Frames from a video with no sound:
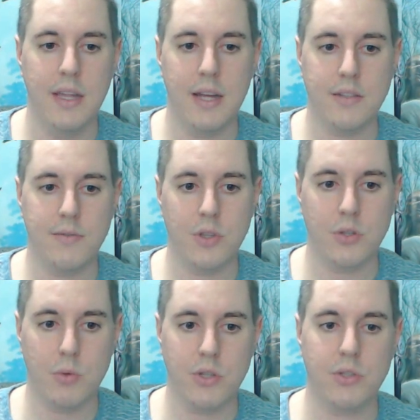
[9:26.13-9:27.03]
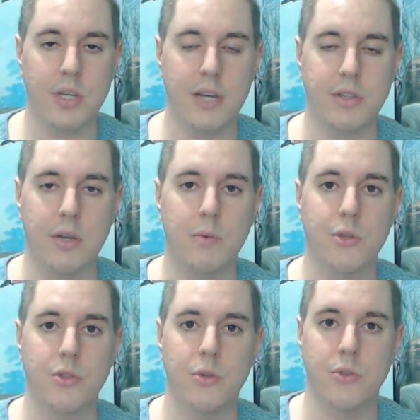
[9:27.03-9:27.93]
That's it for this one. I'll see you guys again
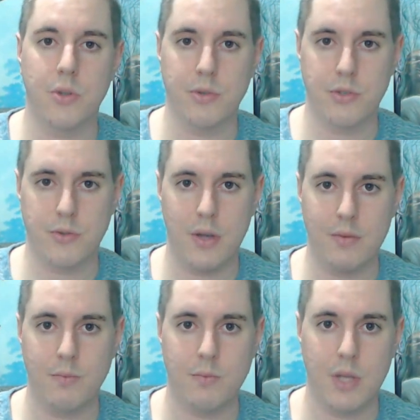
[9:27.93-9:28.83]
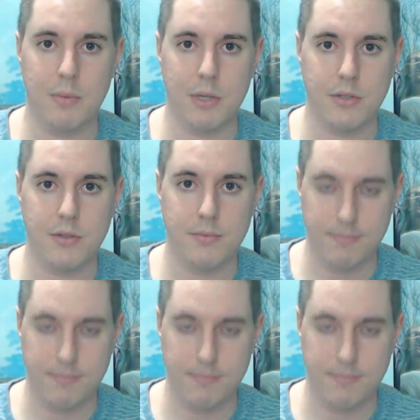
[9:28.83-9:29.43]
real soon. As always, it's Trev. Same peace.